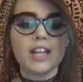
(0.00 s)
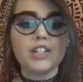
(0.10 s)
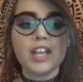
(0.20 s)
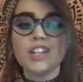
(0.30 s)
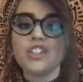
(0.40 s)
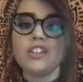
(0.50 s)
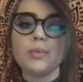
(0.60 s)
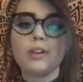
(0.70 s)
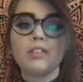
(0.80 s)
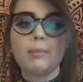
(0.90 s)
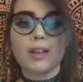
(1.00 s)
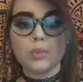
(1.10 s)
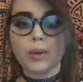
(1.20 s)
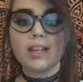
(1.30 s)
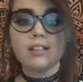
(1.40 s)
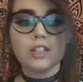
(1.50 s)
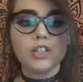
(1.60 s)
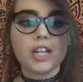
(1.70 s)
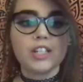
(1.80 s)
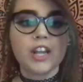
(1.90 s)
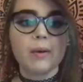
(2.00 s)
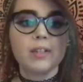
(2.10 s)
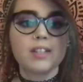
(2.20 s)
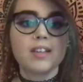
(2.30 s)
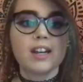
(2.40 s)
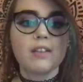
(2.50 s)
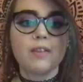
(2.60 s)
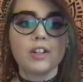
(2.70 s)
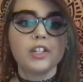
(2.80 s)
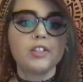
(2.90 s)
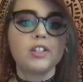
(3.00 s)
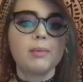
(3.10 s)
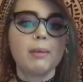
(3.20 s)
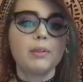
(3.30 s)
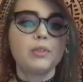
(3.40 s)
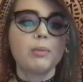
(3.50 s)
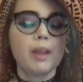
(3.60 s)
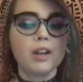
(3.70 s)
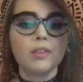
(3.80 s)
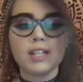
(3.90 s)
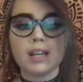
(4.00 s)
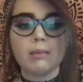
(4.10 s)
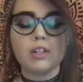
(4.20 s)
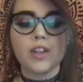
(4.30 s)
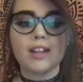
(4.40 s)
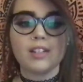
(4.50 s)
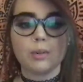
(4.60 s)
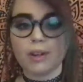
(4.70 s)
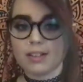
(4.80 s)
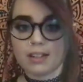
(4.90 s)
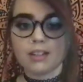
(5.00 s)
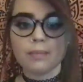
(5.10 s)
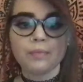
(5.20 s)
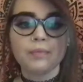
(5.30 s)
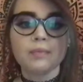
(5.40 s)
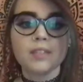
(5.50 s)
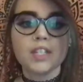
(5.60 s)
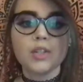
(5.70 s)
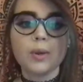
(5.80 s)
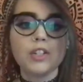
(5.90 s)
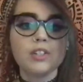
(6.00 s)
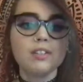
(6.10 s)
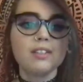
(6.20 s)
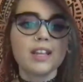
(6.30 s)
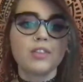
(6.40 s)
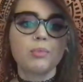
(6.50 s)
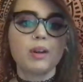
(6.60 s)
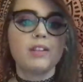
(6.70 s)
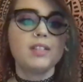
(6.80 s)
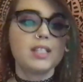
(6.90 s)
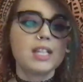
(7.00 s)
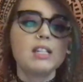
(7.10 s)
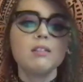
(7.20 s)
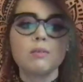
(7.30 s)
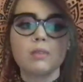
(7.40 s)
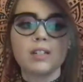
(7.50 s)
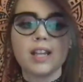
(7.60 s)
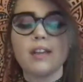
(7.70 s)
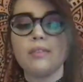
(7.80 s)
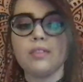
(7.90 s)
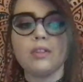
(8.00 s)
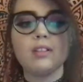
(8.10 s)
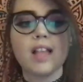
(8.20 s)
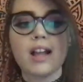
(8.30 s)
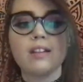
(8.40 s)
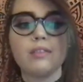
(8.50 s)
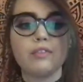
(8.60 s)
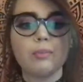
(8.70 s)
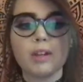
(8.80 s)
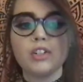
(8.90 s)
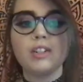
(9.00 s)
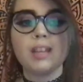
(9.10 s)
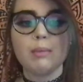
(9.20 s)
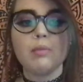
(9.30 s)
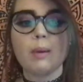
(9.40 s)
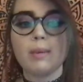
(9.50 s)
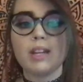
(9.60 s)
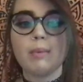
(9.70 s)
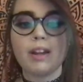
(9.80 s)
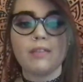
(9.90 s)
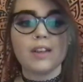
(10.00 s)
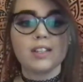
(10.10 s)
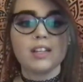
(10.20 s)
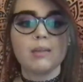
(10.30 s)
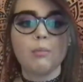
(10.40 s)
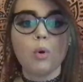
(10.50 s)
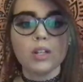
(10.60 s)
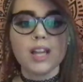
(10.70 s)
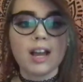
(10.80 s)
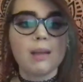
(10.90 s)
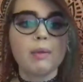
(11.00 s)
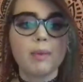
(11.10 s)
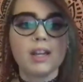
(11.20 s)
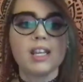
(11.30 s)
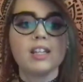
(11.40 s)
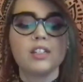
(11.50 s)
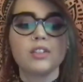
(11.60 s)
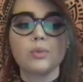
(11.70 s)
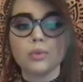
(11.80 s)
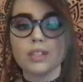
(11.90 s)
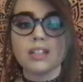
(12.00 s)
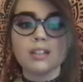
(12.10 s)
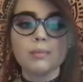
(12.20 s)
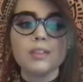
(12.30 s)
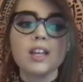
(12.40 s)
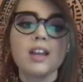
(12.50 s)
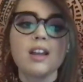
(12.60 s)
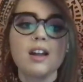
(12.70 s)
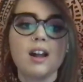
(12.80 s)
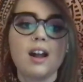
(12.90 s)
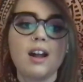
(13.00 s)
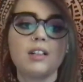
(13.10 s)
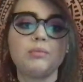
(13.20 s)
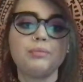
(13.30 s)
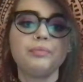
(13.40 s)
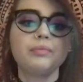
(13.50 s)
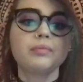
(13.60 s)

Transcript: education is one of the best ways to change how a society functions to be able to repair the damage that is still present. Situations like the spread of disease or death due to lack of information can be remedied by investing more time and money into the school systems. Another